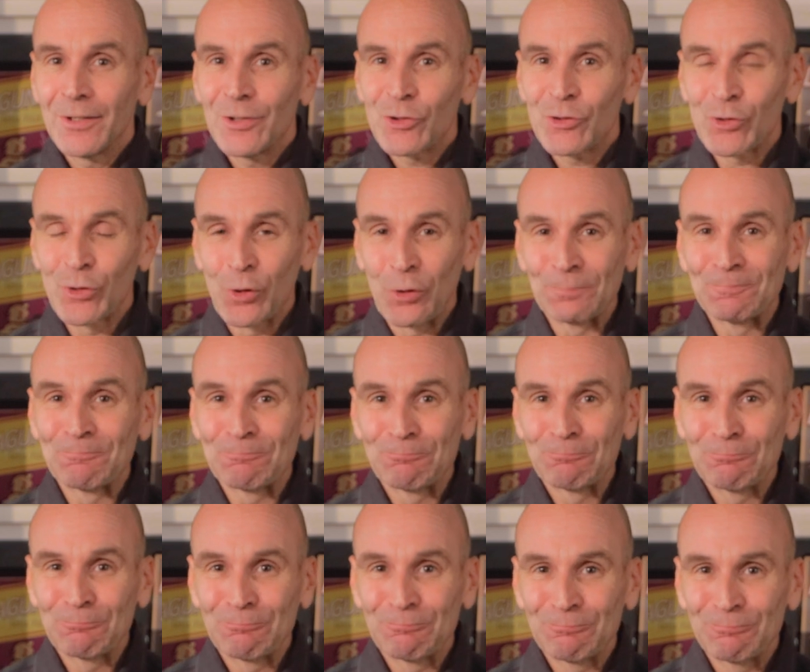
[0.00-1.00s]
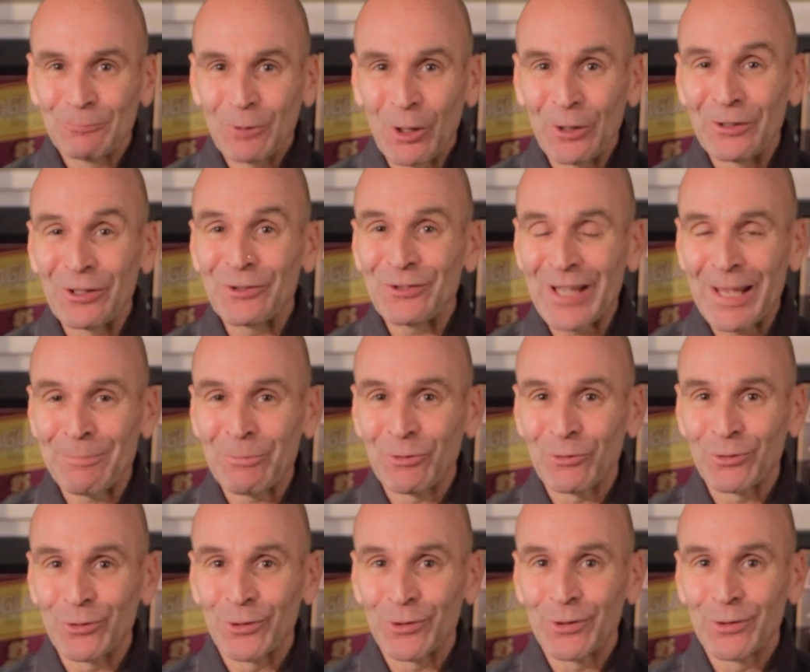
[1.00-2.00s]
So on this
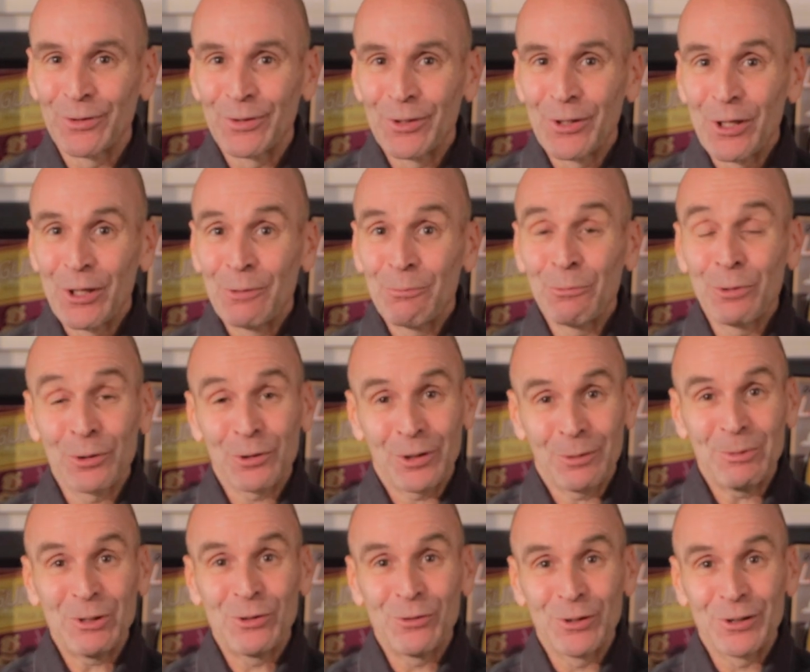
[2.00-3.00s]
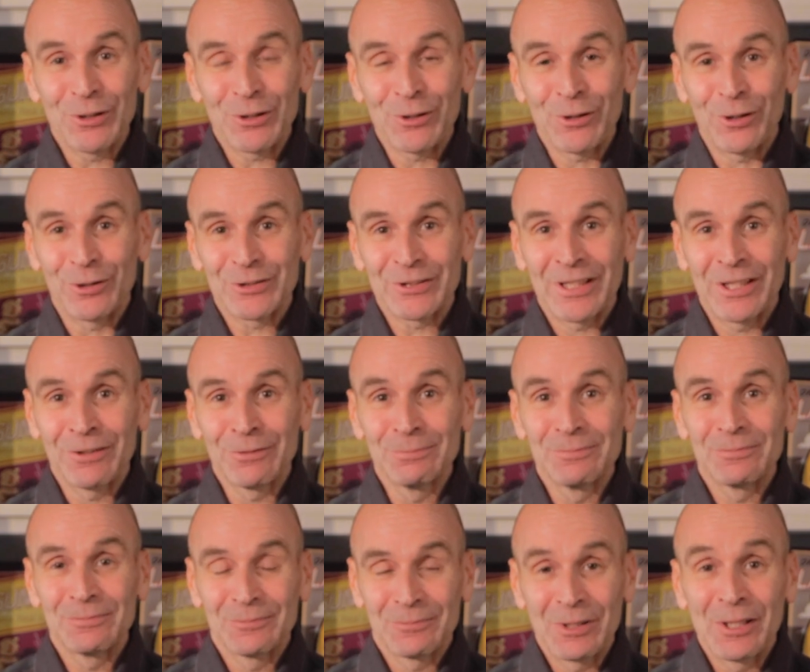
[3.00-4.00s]
episode we're going to be doing the
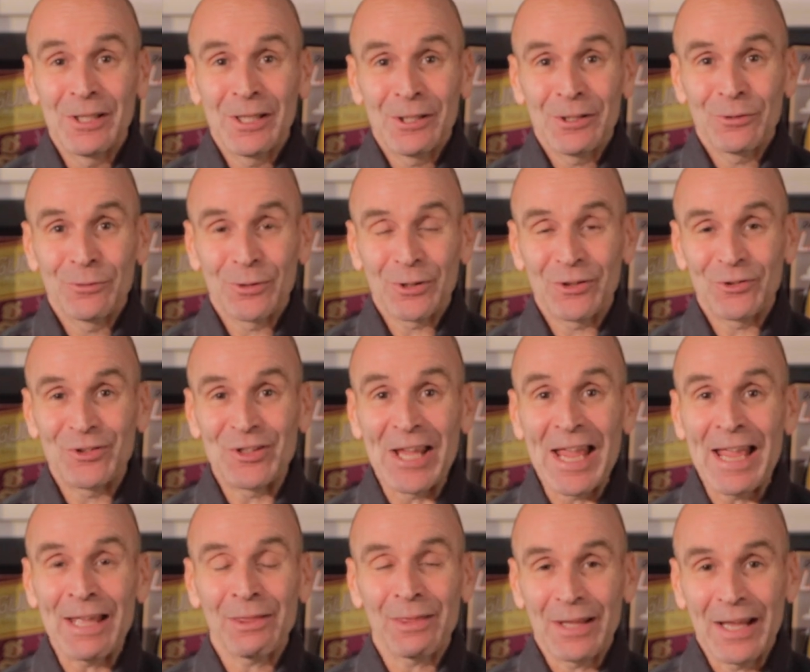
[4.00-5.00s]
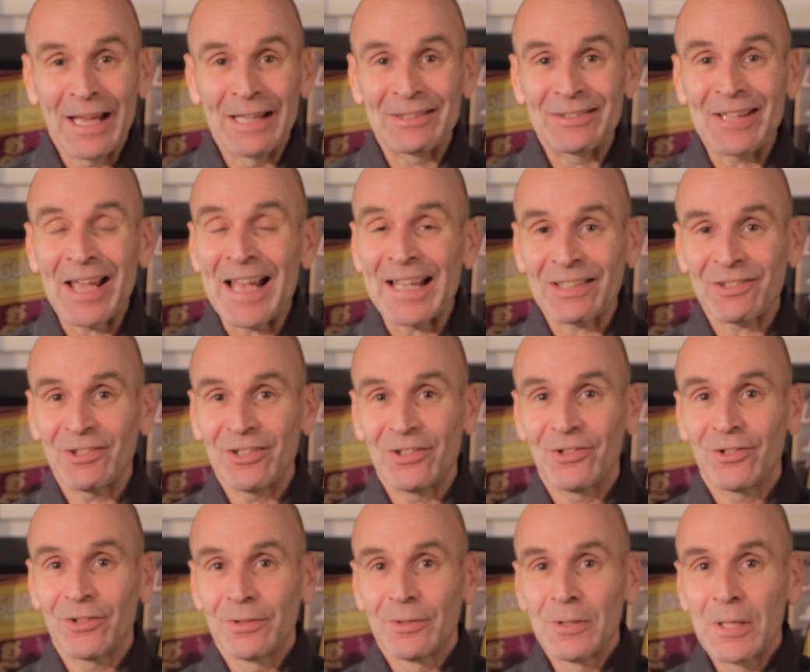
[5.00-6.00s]
cocktail known as Death and
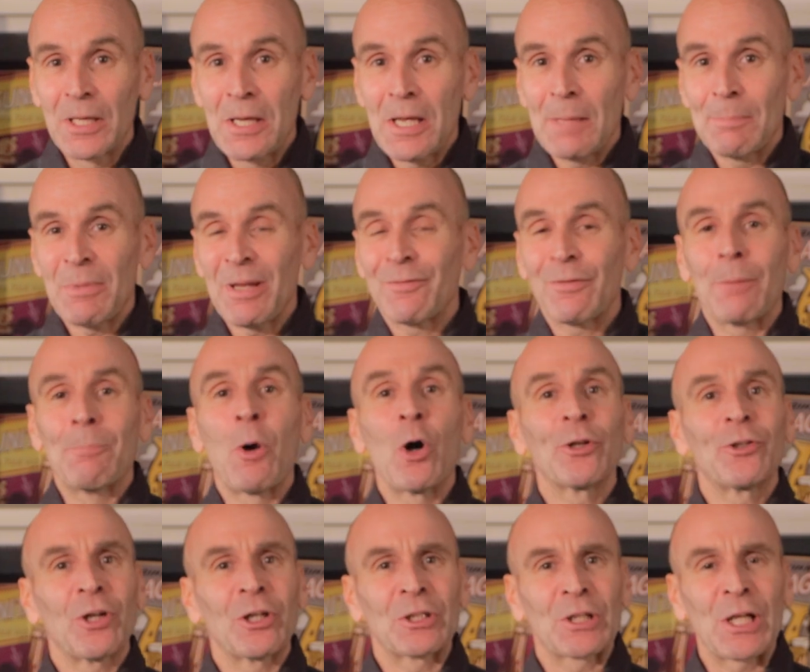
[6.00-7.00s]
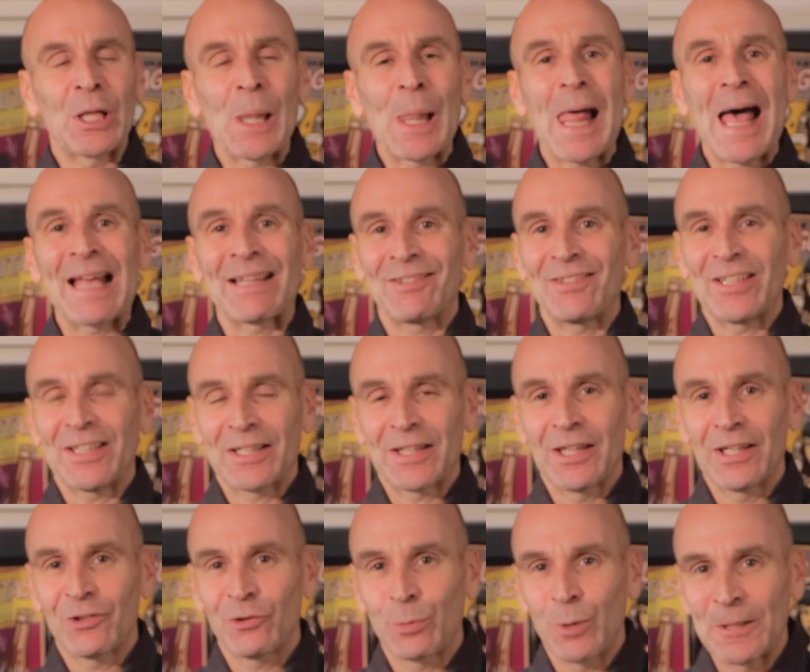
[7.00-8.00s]
Taxes. Bit of a modern classic,
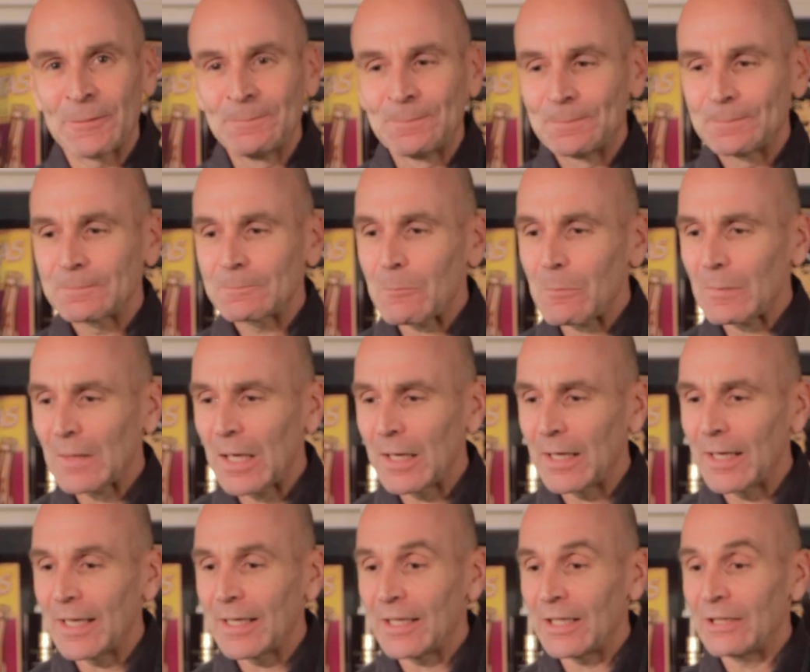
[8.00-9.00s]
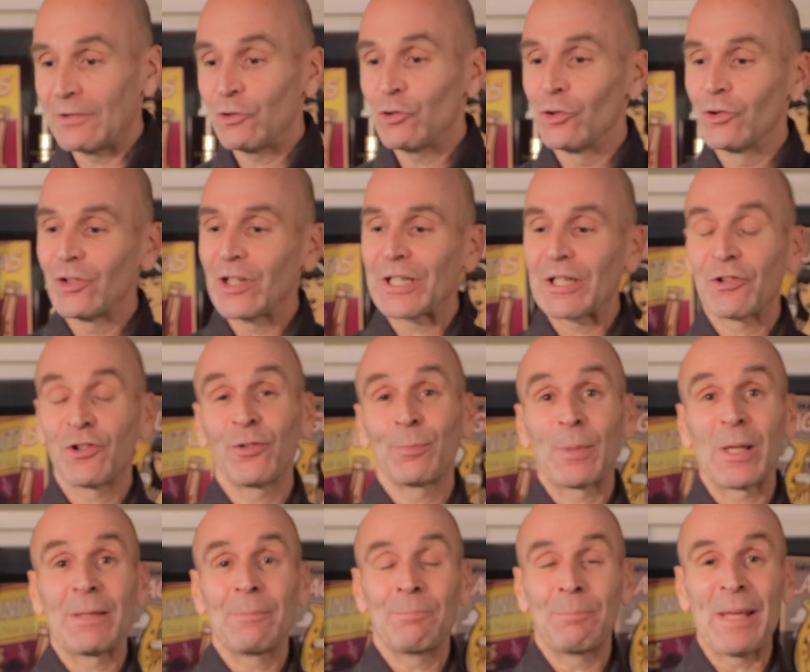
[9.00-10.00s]
this one. It's using a
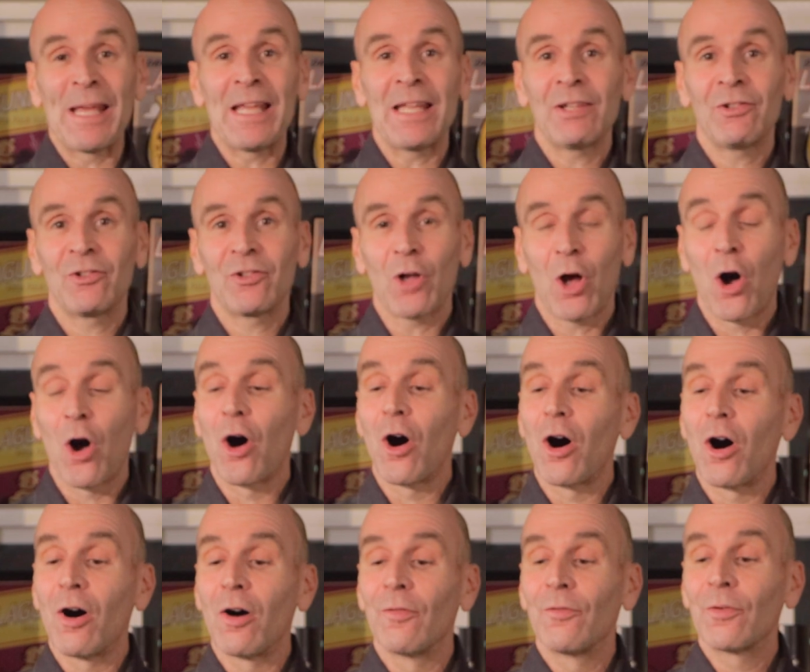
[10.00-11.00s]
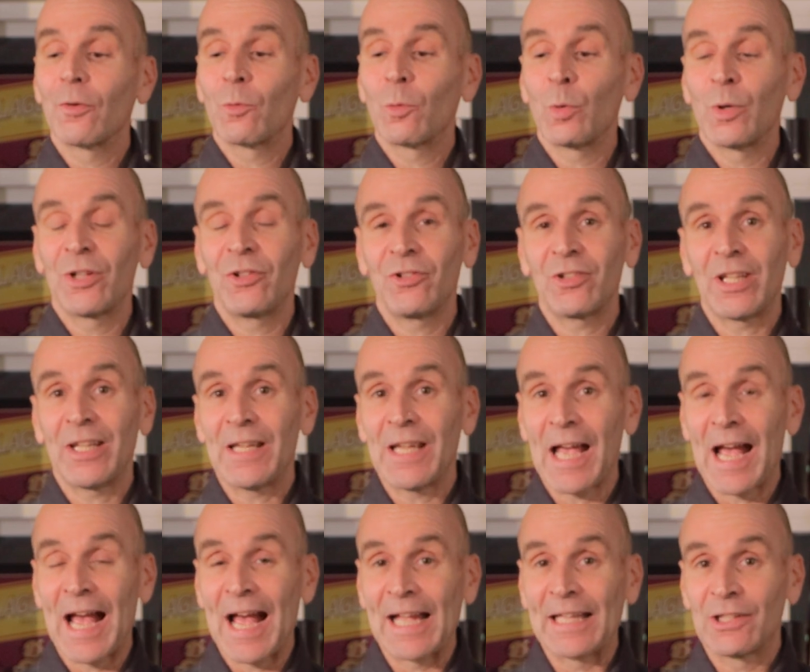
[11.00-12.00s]
split base of
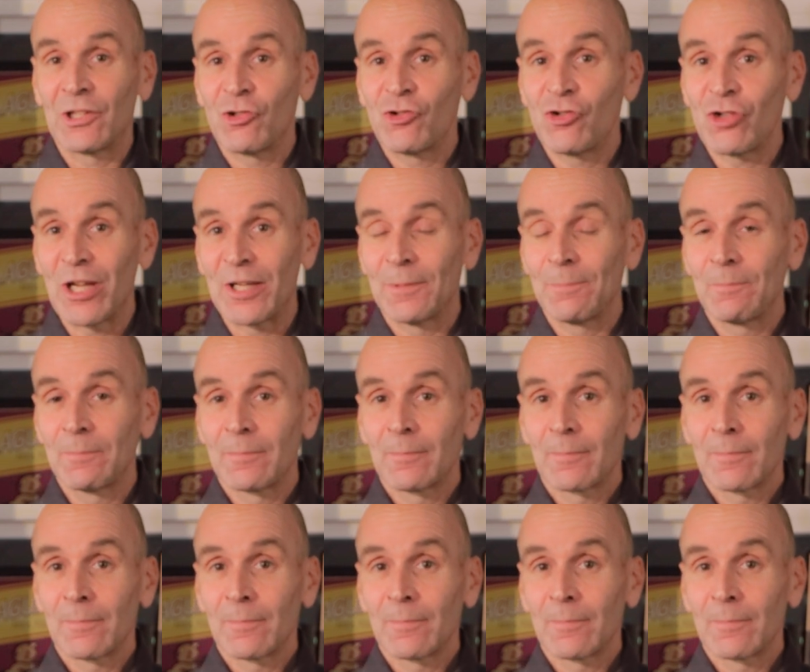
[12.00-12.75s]
whisky and gin.